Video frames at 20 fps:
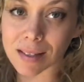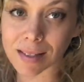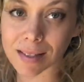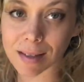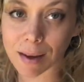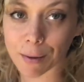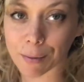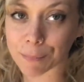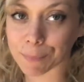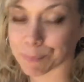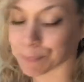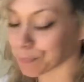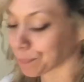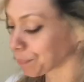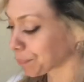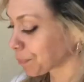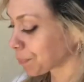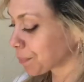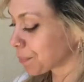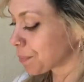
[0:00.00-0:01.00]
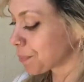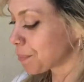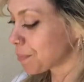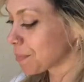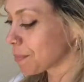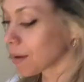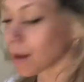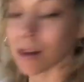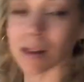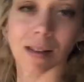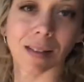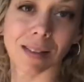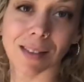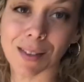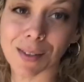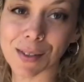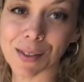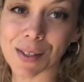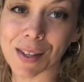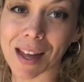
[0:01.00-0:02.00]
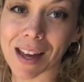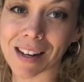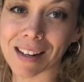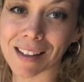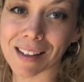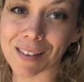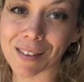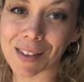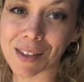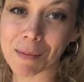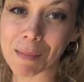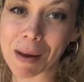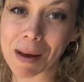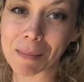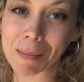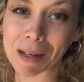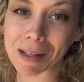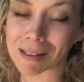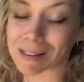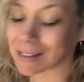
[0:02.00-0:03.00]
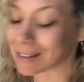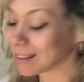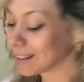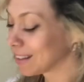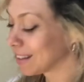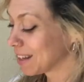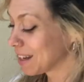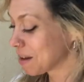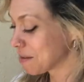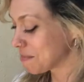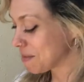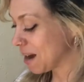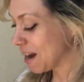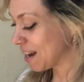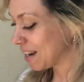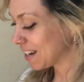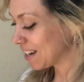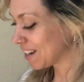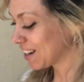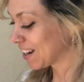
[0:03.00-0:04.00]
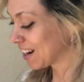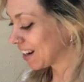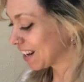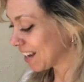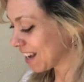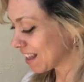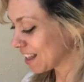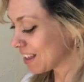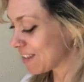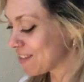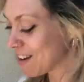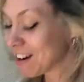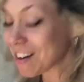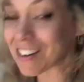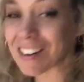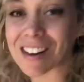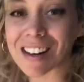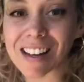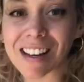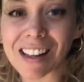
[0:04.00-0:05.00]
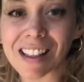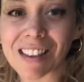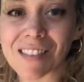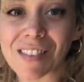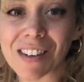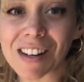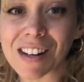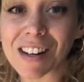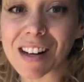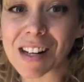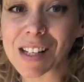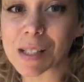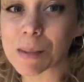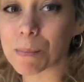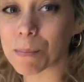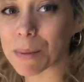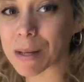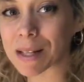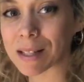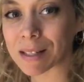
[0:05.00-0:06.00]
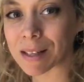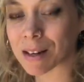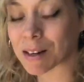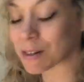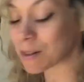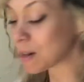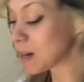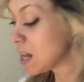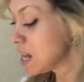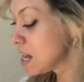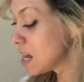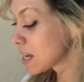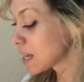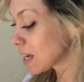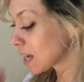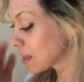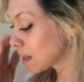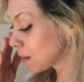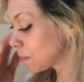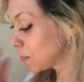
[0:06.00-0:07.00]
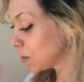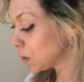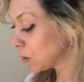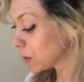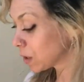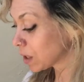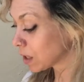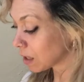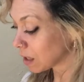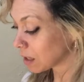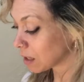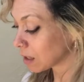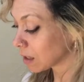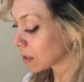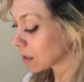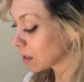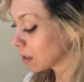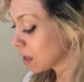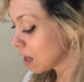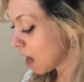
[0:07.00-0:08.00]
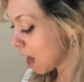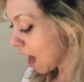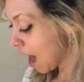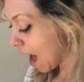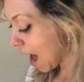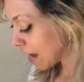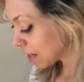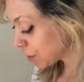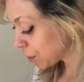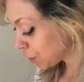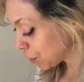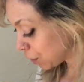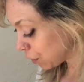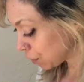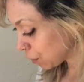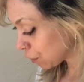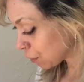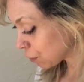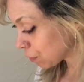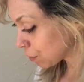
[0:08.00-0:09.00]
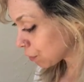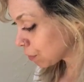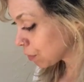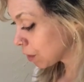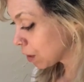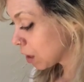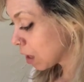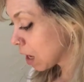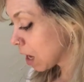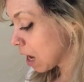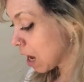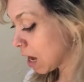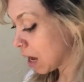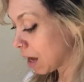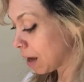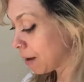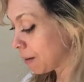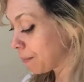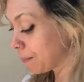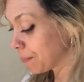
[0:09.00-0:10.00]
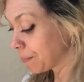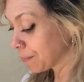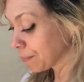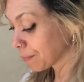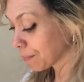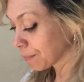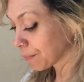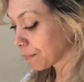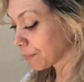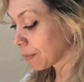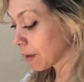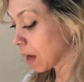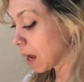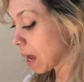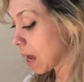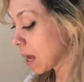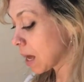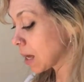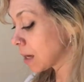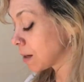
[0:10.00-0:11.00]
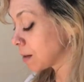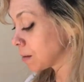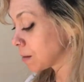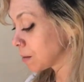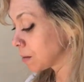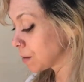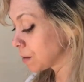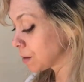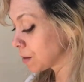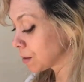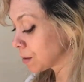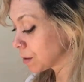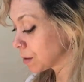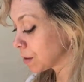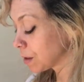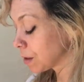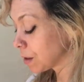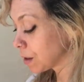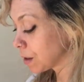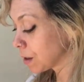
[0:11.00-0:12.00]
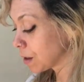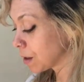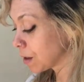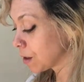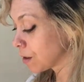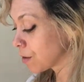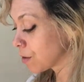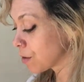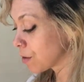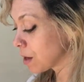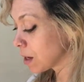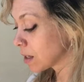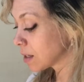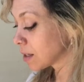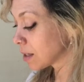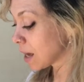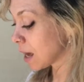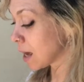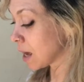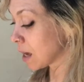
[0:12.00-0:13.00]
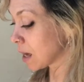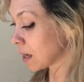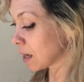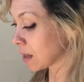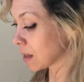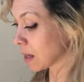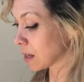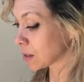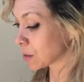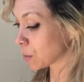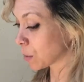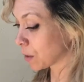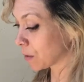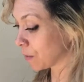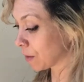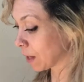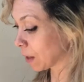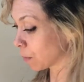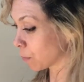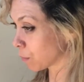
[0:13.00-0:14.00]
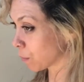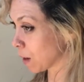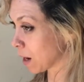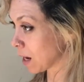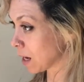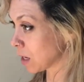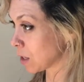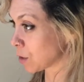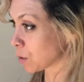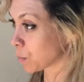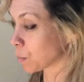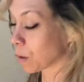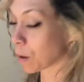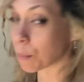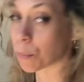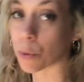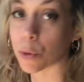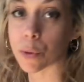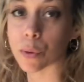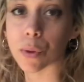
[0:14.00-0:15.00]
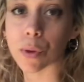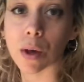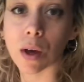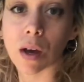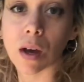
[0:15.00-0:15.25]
So don't do that either with the baby. But you're going to get them out, you're going to get them on a nice pillow, get them looking at you. And, you know, they say that sort of like range where both